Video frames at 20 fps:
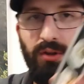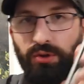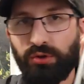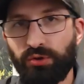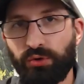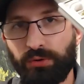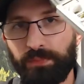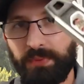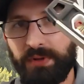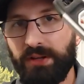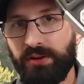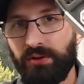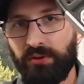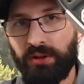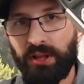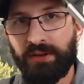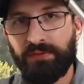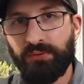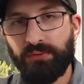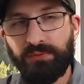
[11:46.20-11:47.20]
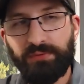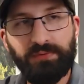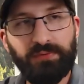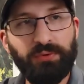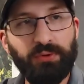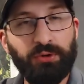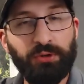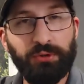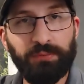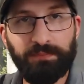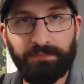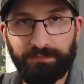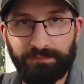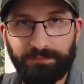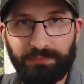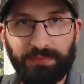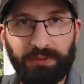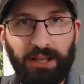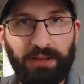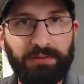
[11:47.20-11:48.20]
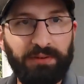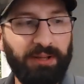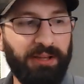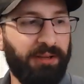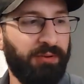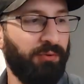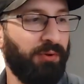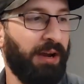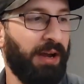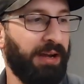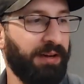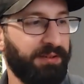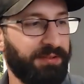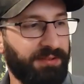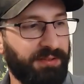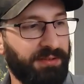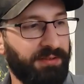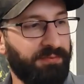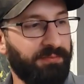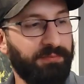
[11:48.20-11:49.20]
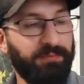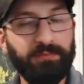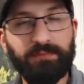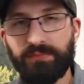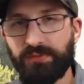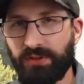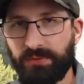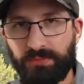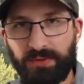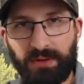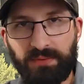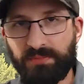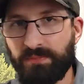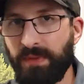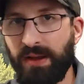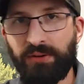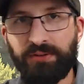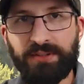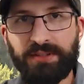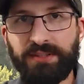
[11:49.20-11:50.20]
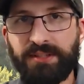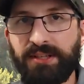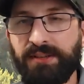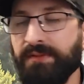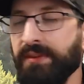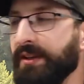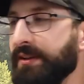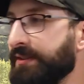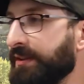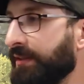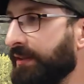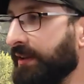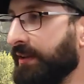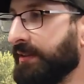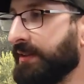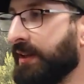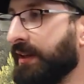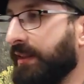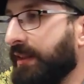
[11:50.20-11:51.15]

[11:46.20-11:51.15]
Torpedo level for leveling racks and sometimes mounting TVs and things like